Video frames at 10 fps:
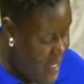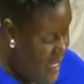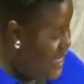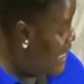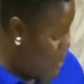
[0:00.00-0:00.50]

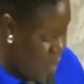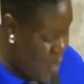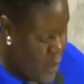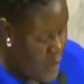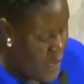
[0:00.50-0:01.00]
Dad, I know
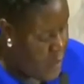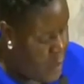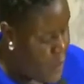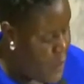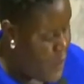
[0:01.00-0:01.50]
you don't
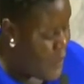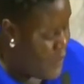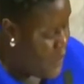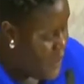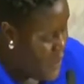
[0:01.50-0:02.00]
like
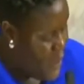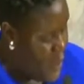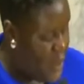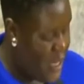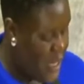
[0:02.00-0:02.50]
protocols,
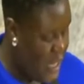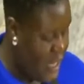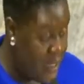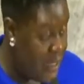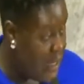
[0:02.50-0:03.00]
so today
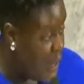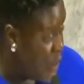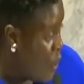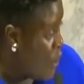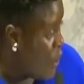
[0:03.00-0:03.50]
I'll
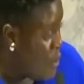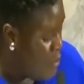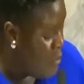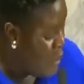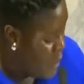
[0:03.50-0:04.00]
just call
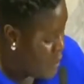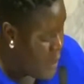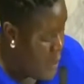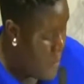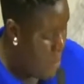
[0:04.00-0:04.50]
you
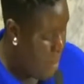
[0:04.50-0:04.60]
Baba.